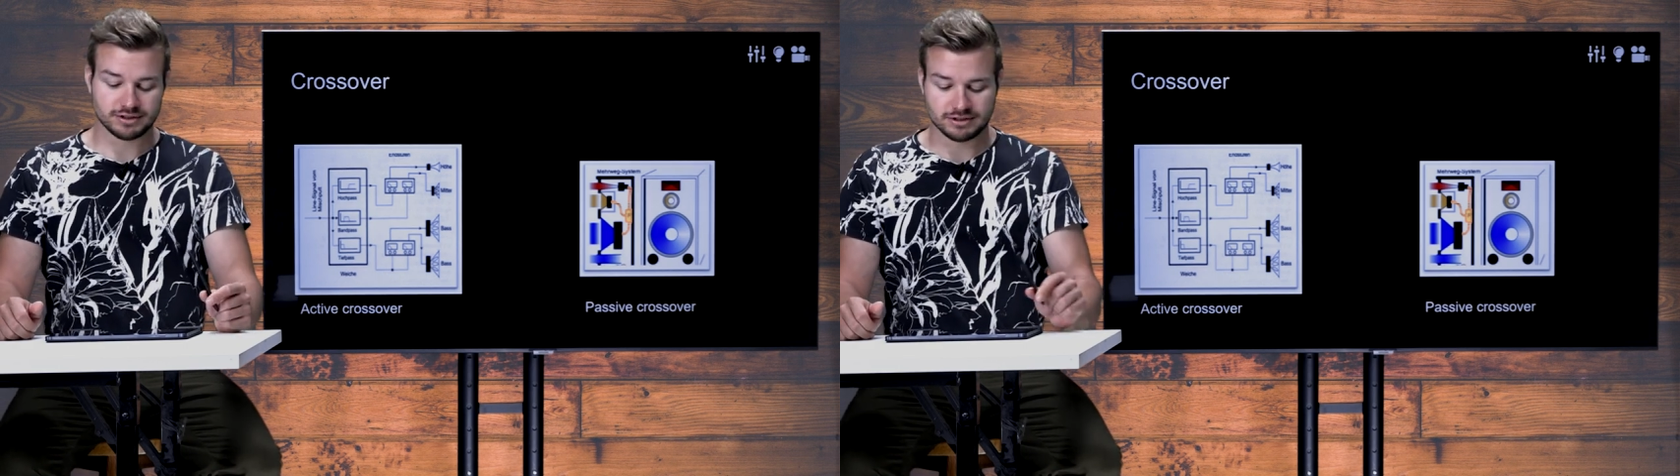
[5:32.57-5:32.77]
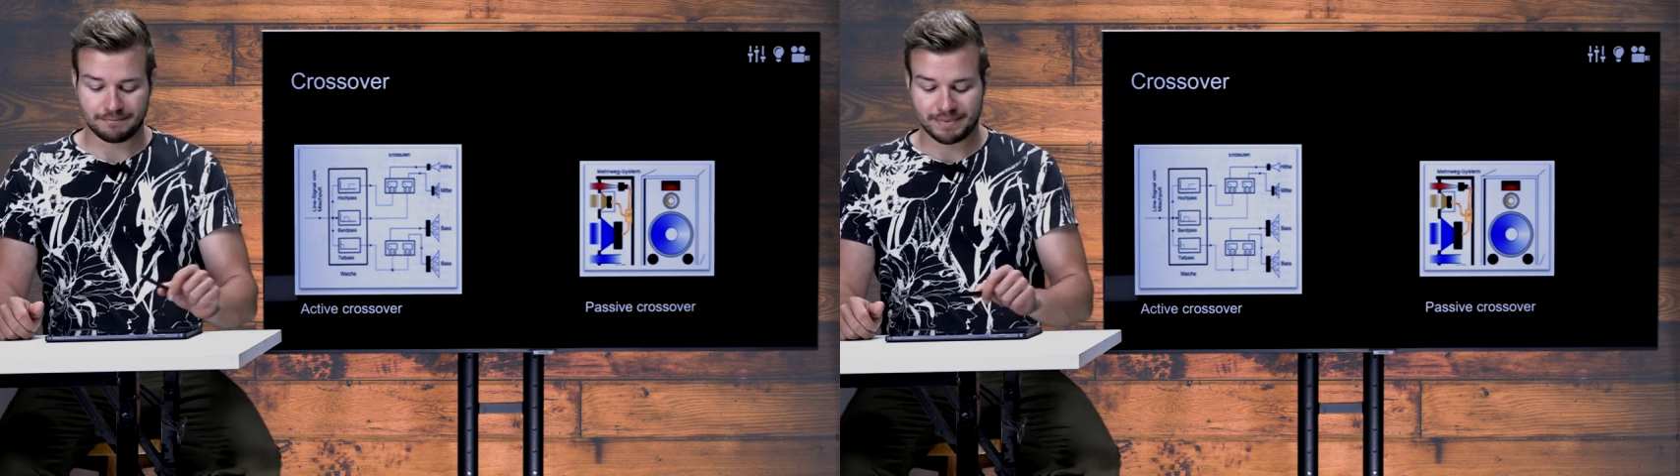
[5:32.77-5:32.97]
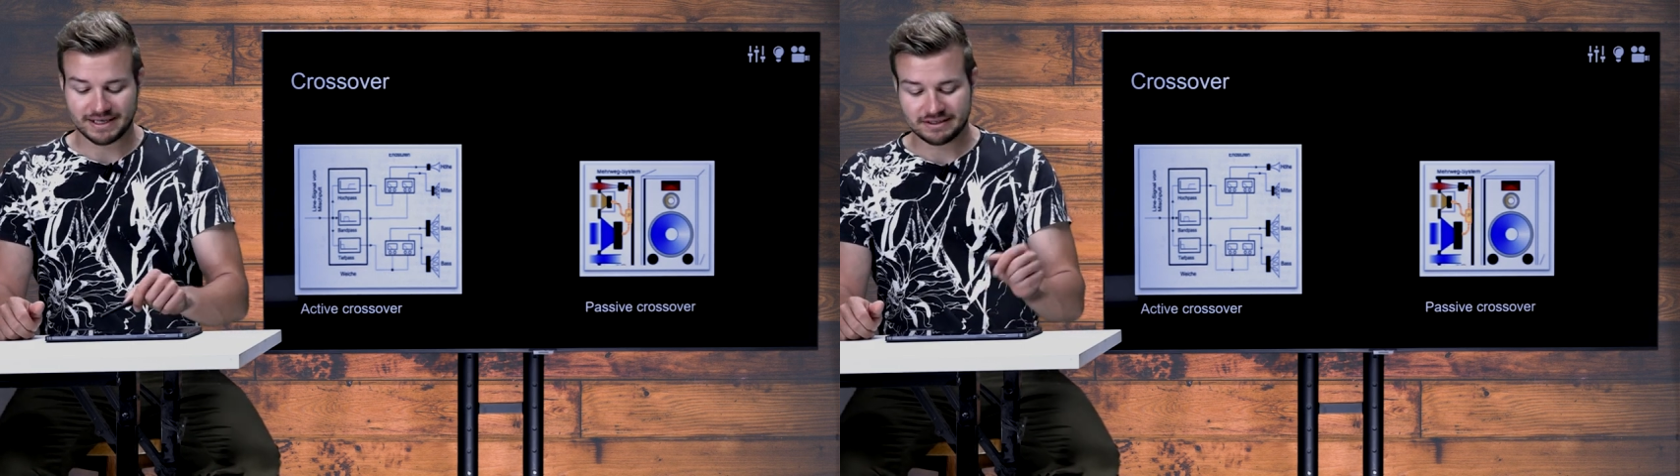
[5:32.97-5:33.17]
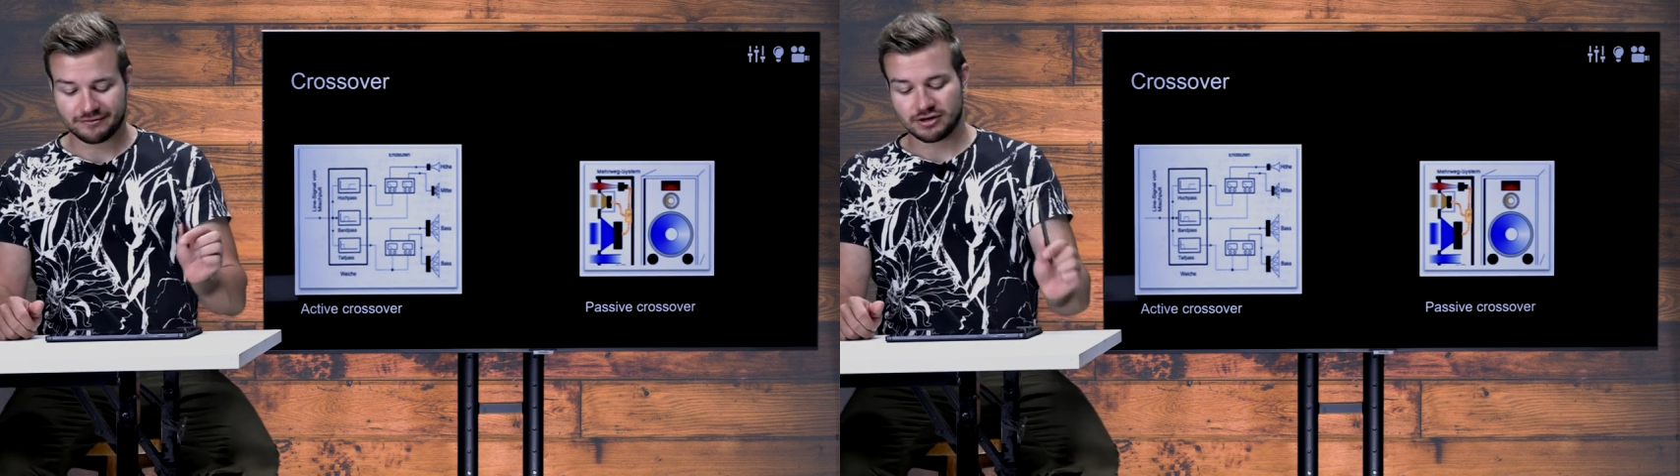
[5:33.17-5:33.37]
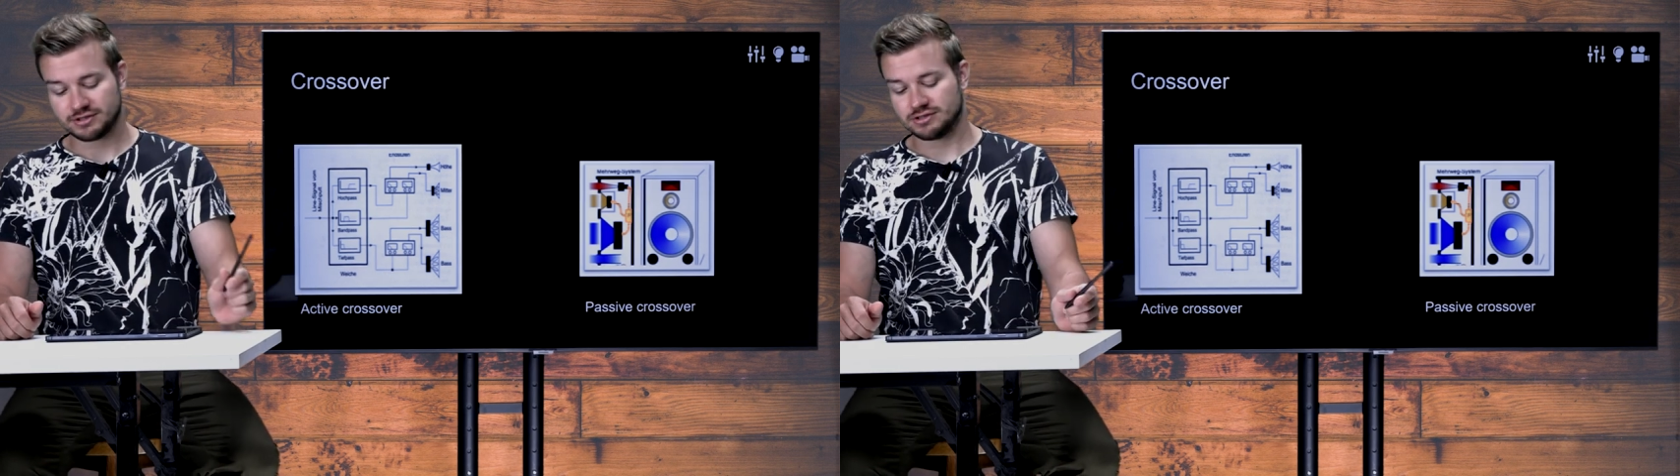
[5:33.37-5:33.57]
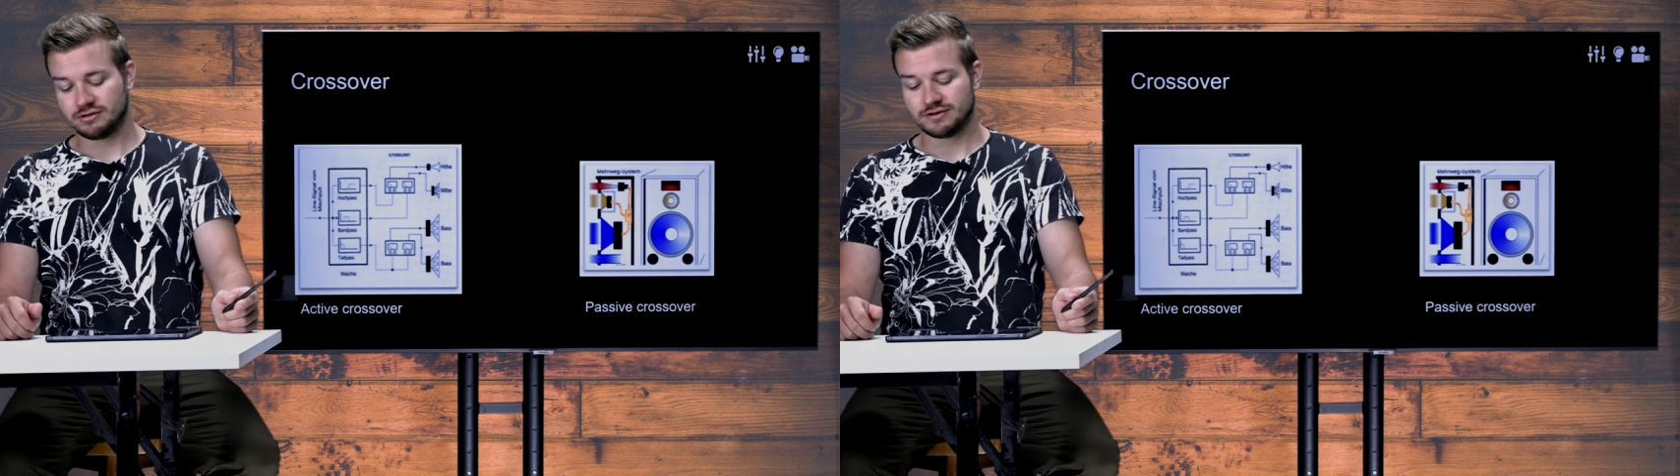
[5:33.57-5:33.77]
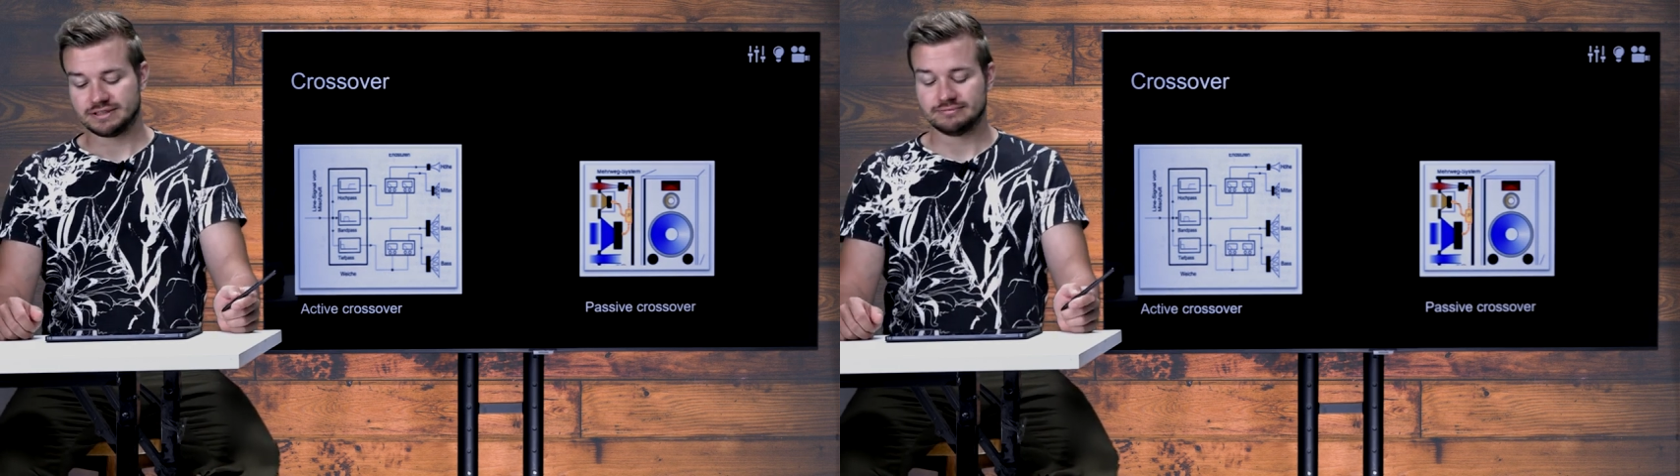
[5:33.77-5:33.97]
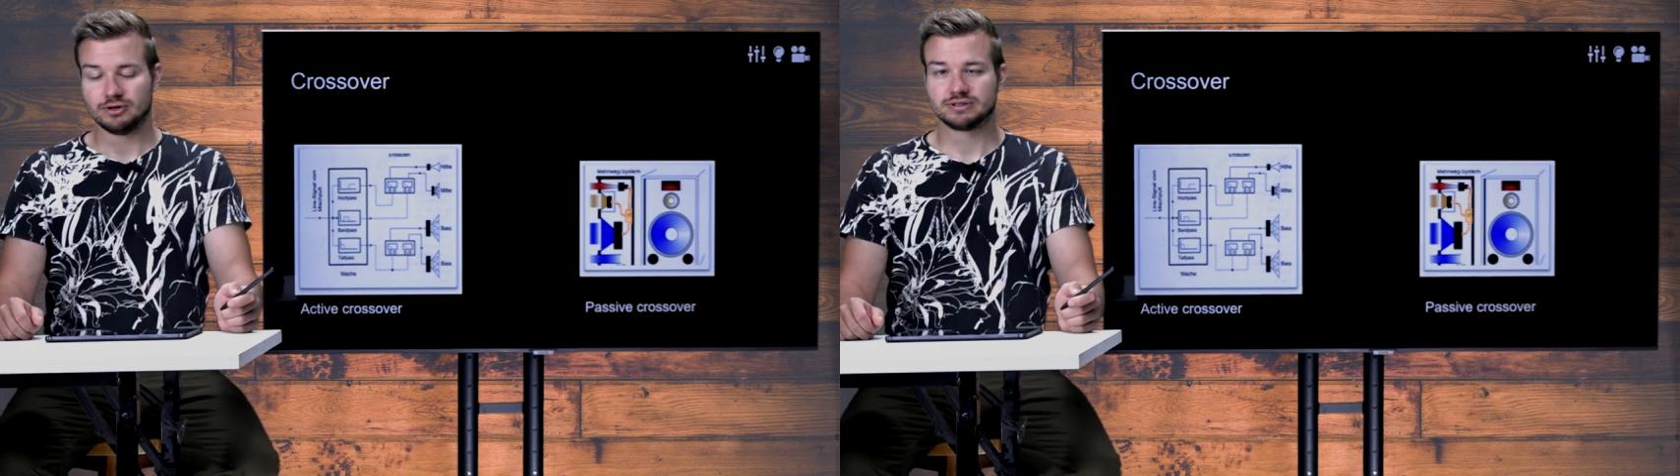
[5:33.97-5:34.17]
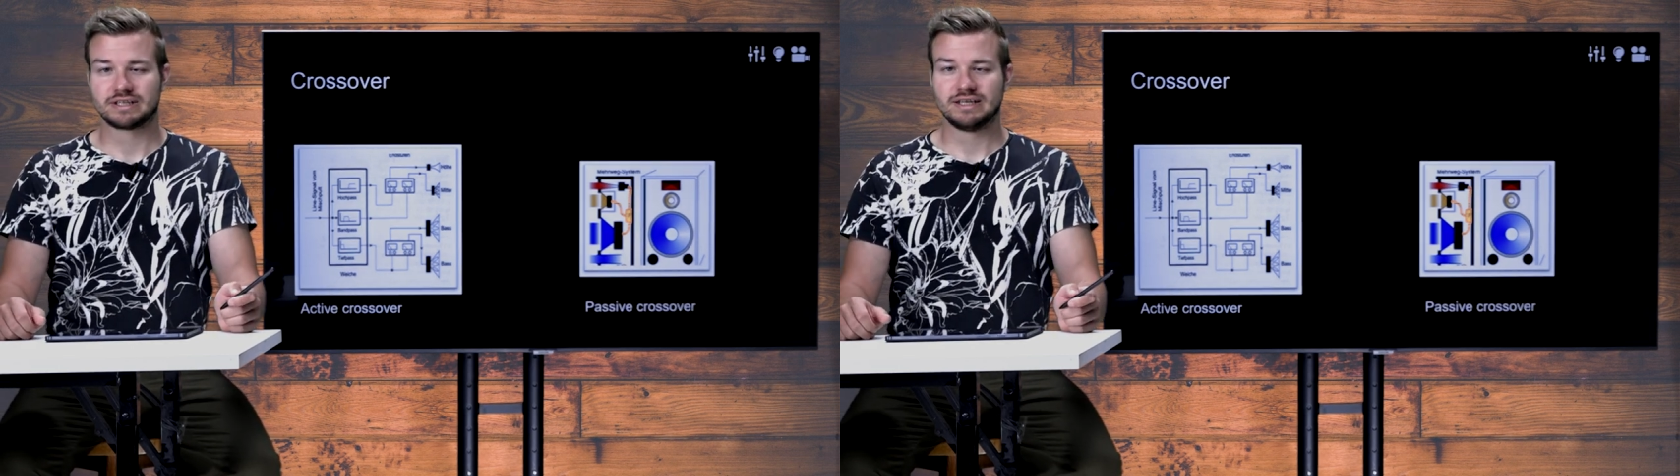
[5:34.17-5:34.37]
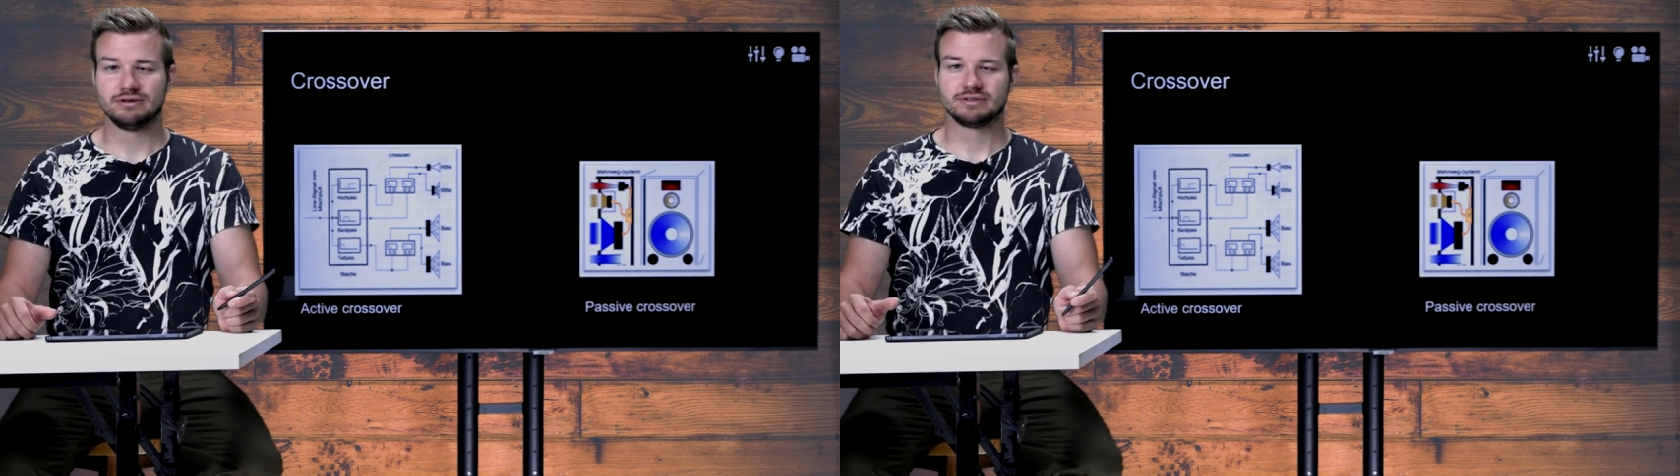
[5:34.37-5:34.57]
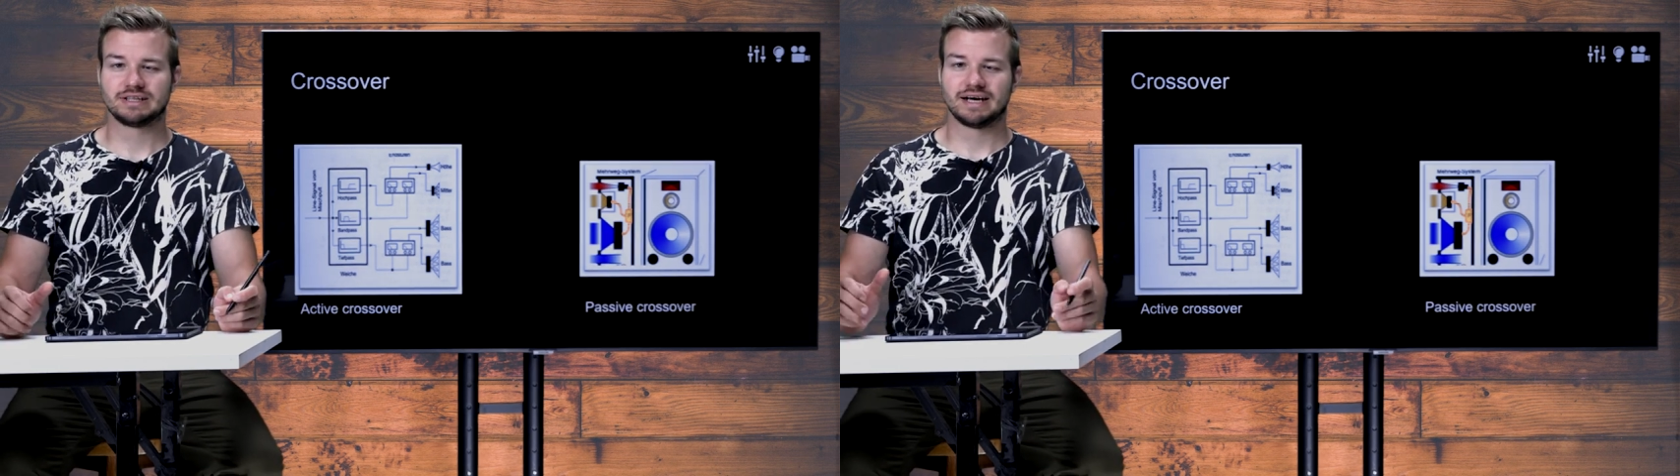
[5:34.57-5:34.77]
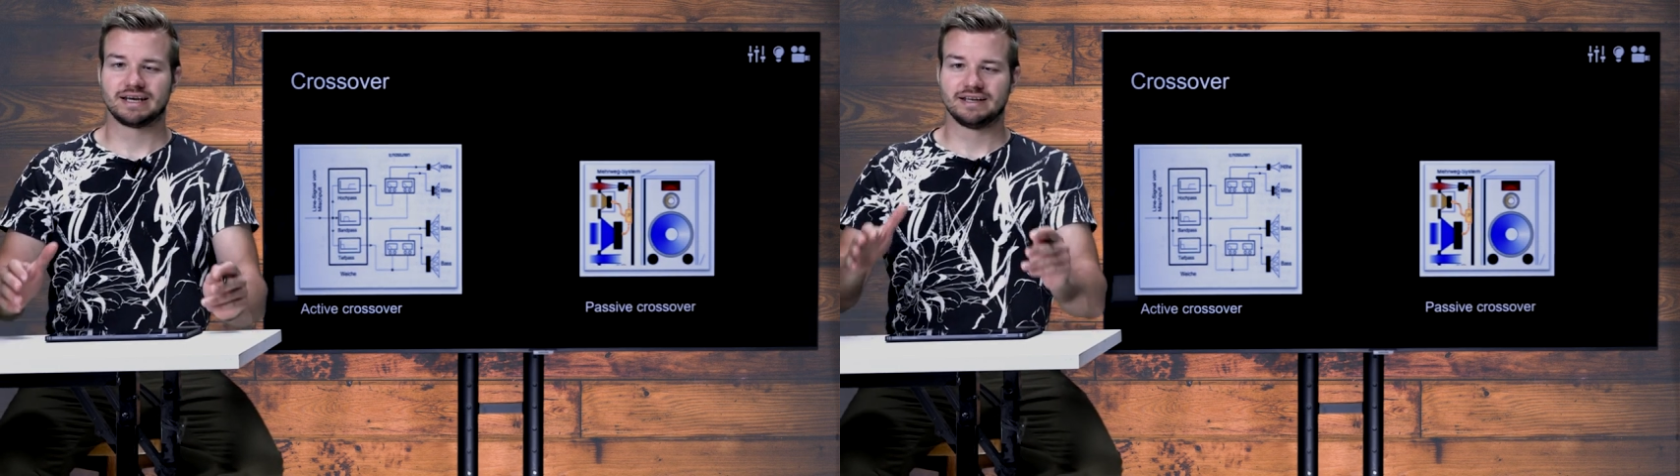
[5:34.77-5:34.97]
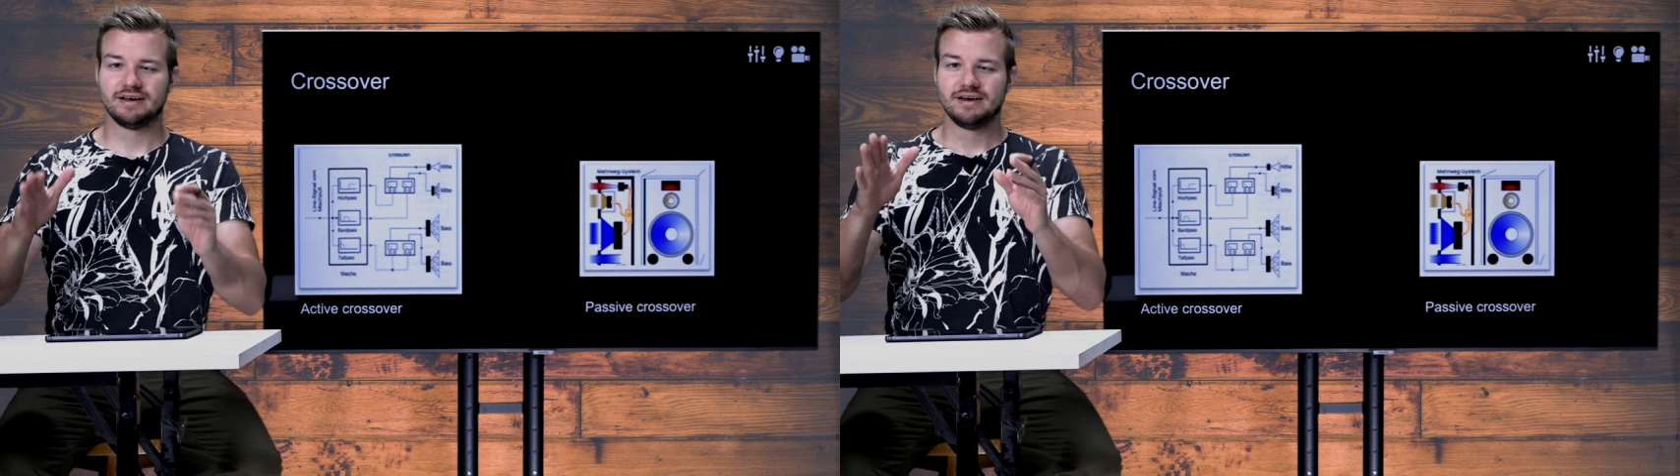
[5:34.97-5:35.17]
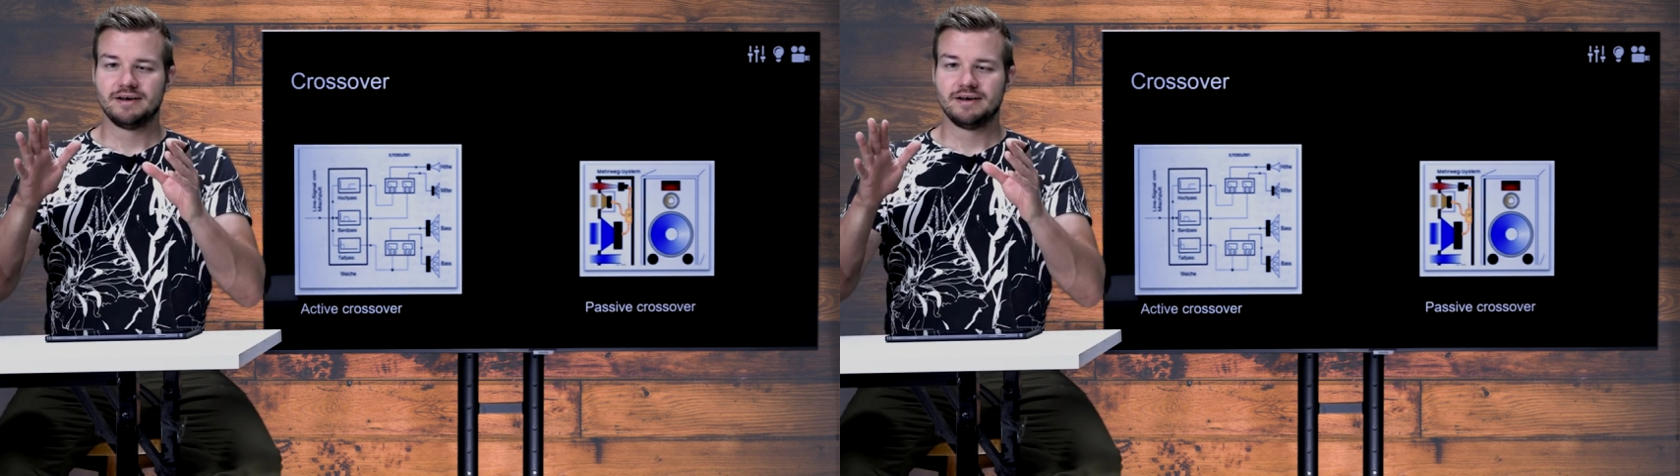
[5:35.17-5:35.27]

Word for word: So the passive crossover is mostly used like in